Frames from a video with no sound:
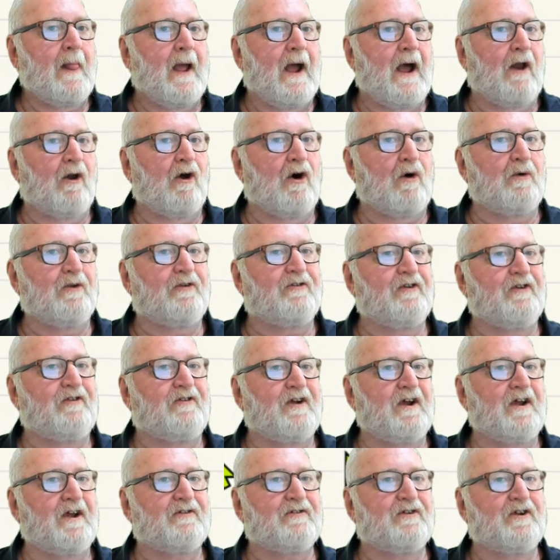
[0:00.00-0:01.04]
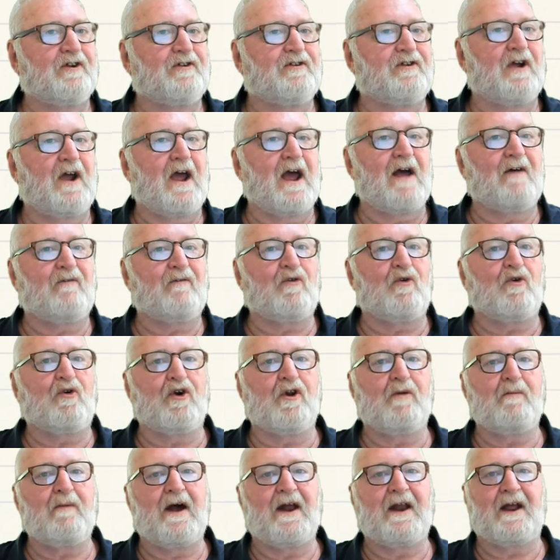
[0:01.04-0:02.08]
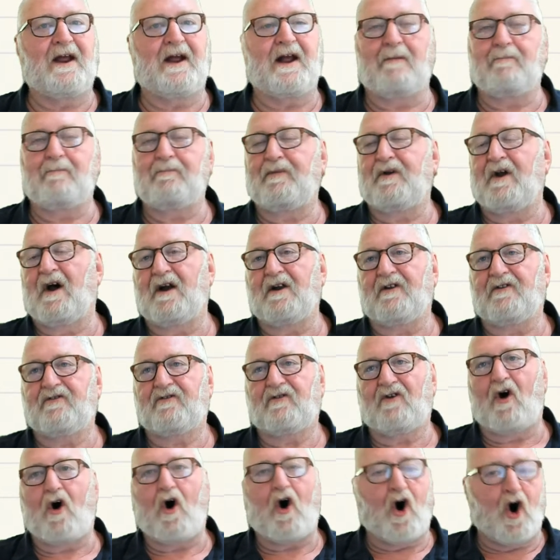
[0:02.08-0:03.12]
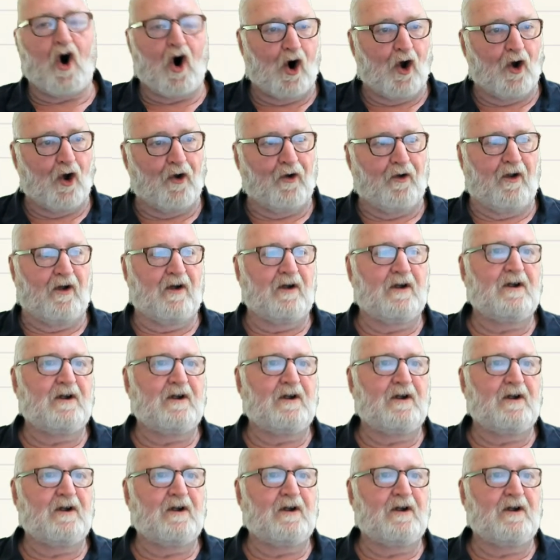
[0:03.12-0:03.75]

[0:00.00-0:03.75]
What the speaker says: and I would suggest that you have automatic updates on.